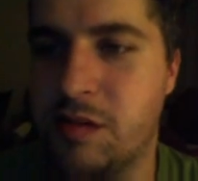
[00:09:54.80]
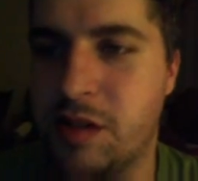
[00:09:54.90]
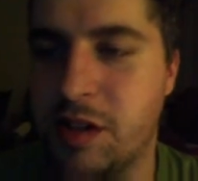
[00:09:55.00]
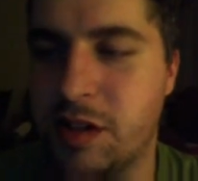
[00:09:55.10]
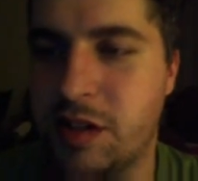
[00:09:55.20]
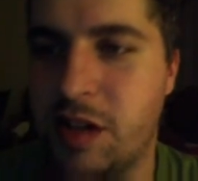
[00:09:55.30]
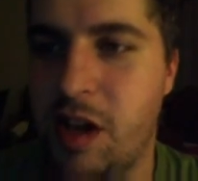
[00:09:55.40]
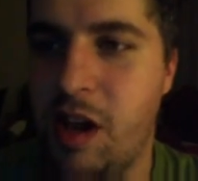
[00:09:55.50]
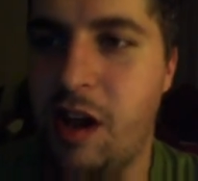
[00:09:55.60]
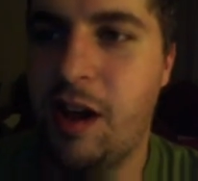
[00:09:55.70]
feeling a bit
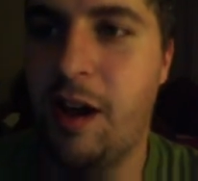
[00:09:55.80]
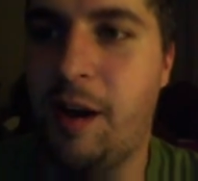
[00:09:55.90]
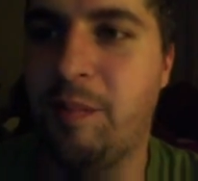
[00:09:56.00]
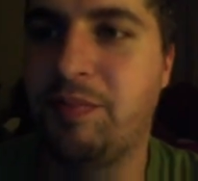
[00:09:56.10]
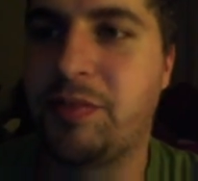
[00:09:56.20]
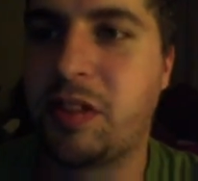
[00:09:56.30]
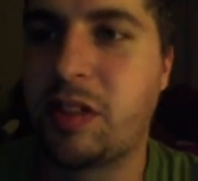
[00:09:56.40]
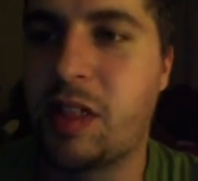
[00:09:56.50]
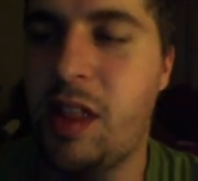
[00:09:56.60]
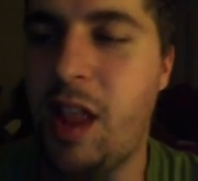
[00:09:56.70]
sore, and so
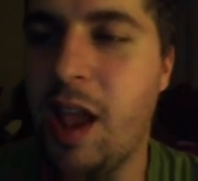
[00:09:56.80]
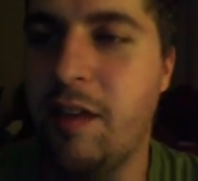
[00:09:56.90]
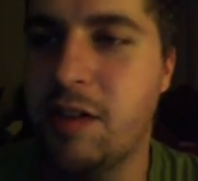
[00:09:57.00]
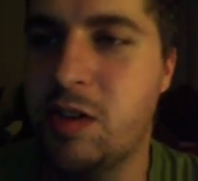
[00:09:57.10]
she's